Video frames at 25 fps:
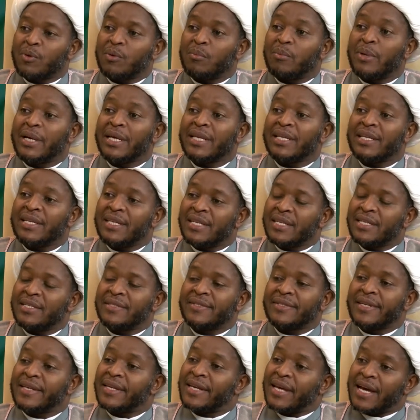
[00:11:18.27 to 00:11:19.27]
by
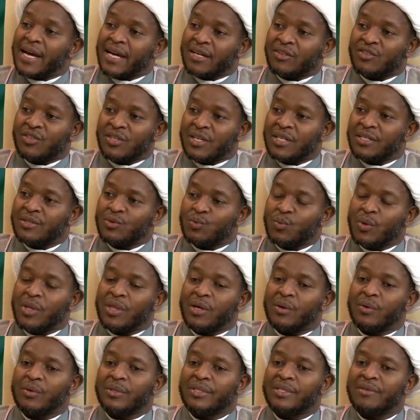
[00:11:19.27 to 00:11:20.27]
deeds and actions,
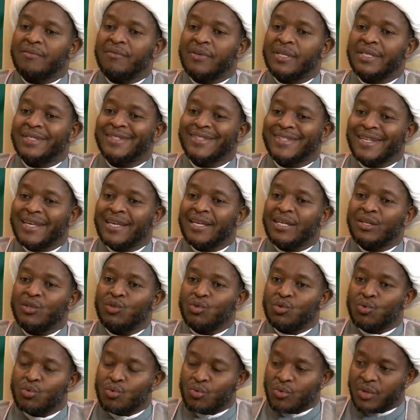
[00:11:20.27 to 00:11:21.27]
without even
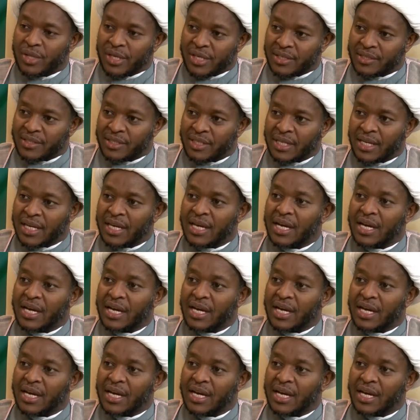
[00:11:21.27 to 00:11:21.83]
saying do this.